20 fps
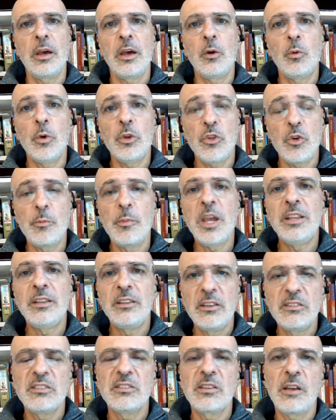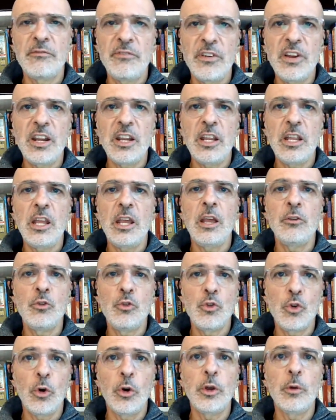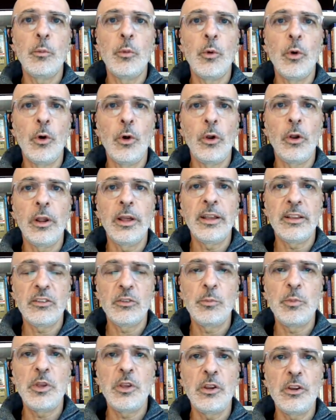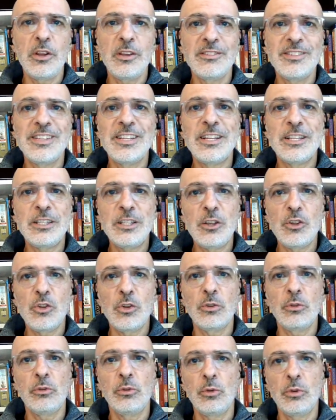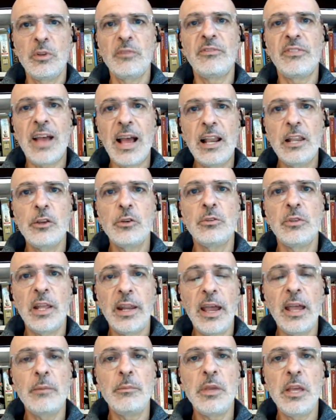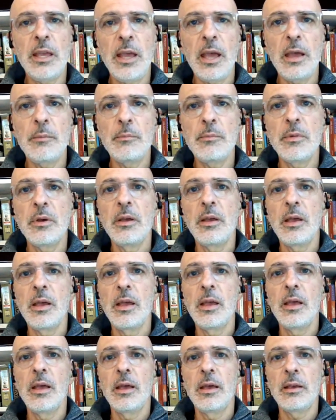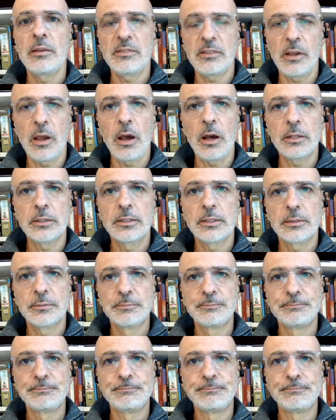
which made this a very enjoyable experience in addition to the value that IBM has got.